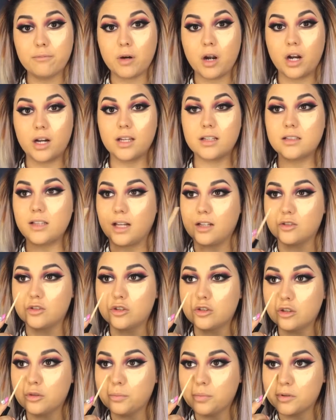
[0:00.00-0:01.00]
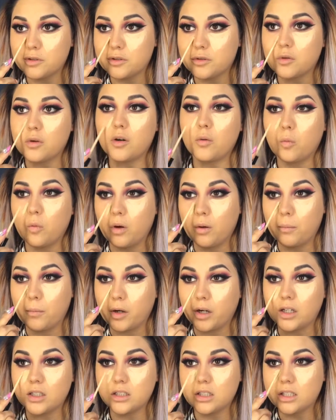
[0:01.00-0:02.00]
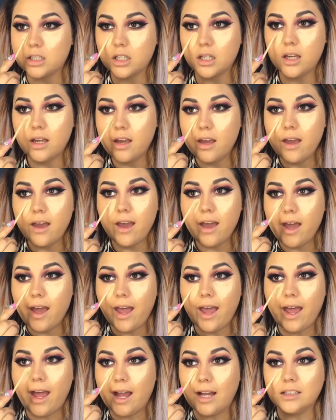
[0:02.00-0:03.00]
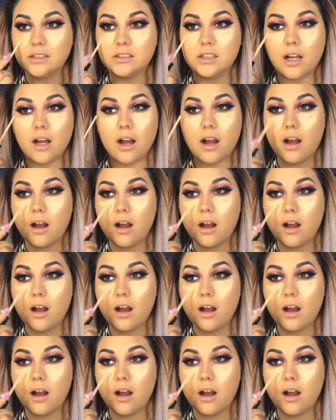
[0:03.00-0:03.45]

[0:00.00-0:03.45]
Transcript: product at Superstore, Walmart, and